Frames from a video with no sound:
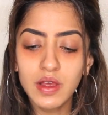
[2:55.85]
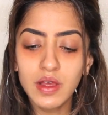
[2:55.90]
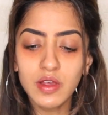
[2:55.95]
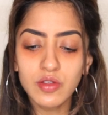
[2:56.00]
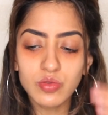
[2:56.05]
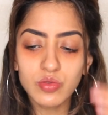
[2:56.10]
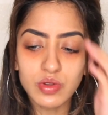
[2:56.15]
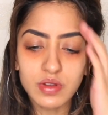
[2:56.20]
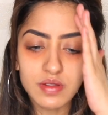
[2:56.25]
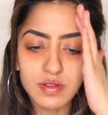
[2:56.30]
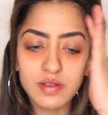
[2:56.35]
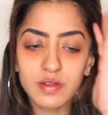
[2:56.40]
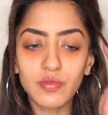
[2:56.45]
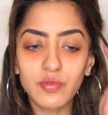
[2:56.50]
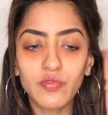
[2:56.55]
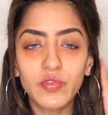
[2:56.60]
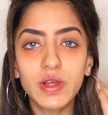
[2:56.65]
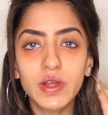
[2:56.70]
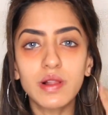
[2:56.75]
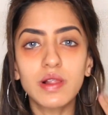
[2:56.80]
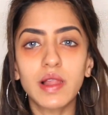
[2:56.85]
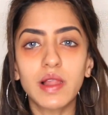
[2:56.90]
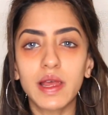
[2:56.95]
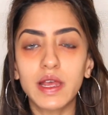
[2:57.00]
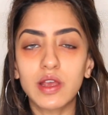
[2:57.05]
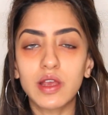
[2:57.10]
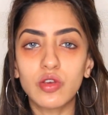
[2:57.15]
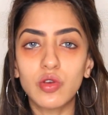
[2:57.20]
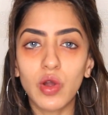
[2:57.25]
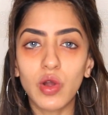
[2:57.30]
so it doesn't feel
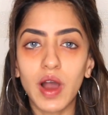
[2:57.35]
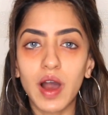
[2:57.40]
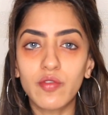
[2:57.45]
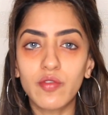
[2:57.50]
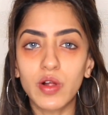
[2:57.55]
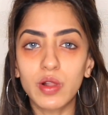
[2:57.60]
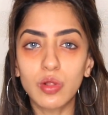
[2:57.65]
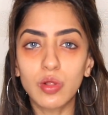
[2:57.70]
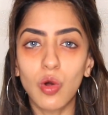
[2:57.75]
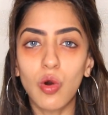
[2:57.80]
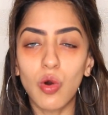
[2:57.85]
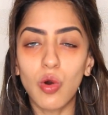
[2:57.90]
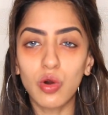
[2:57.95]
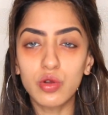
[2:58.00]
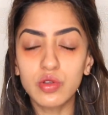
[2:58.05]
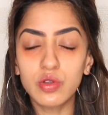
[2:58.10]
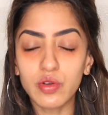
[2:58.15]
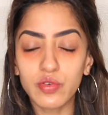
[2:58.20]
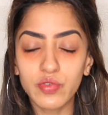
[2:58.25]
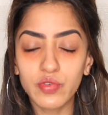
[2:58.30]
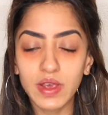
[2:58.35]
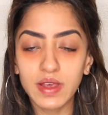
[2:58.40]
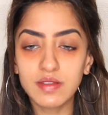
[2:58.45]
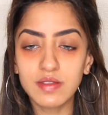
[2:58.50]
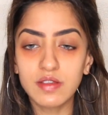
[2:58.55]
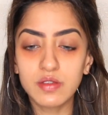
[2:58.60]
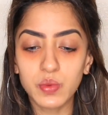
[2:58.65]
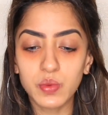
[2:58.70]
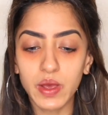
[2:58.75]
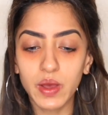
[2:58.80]
like you have a lot on your face
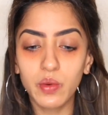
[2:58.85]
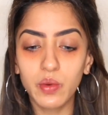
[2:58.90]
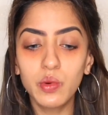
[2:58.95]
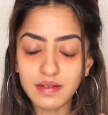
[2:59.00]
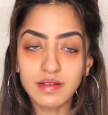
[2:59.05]
as well.